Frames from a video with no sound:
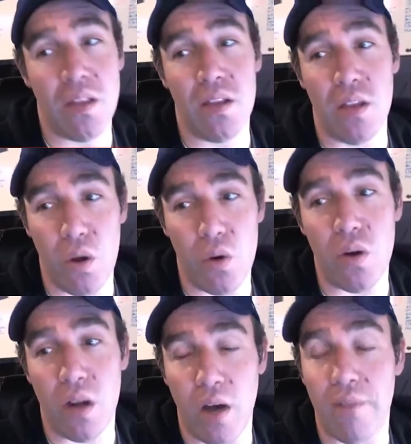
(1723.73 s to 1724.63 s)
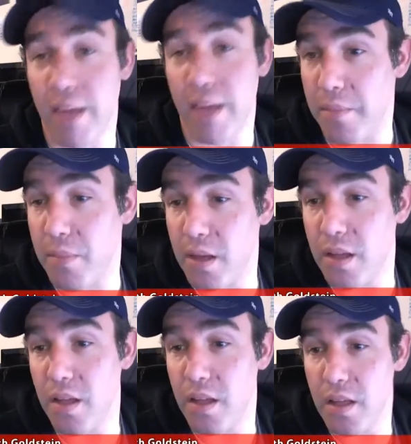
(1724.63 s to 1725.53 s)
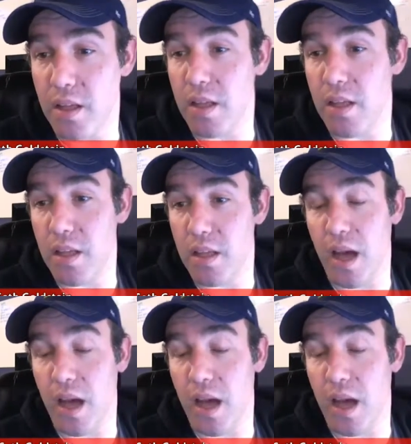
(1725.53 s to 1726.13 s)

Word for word: load of them. There are a